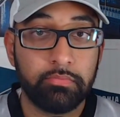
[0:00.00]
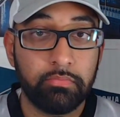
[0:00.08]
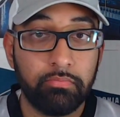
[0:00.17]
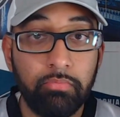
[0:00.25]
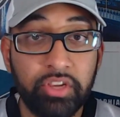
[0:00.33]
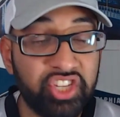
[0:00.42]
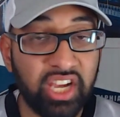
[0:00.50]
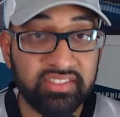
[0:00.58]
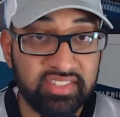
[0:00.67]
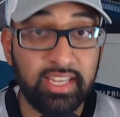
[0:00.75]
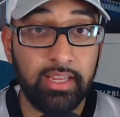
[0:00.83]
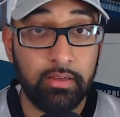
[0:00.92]
We shall
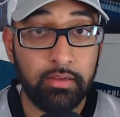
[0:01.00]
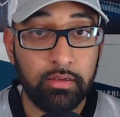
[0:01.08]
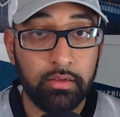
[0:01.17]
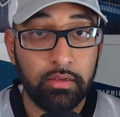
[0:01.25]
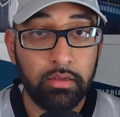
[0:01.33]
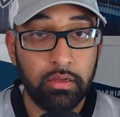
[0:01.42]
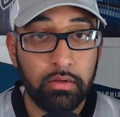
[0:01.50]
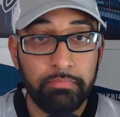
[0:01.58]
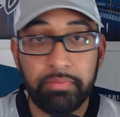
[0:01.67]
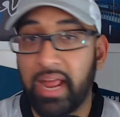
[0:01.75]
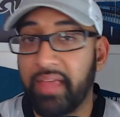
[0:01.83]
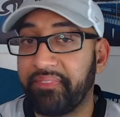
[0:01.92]
see.
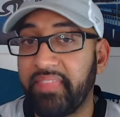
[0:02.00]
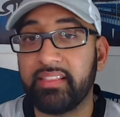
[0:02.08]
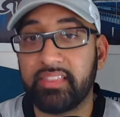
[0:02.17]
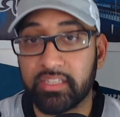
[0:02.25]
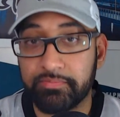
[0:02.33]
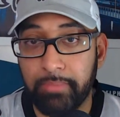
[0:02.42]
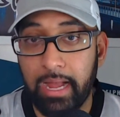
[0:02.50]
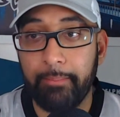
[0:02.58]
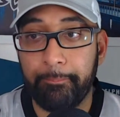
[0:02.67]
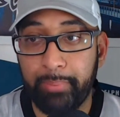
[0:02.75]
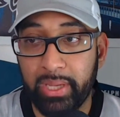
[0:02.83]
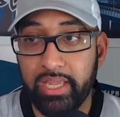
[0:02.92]
But I think this
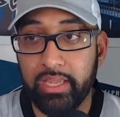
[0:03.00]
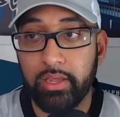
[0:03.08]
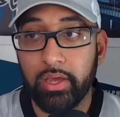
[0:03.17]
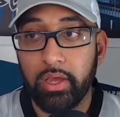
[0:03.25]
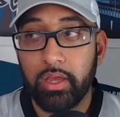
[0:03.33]
might be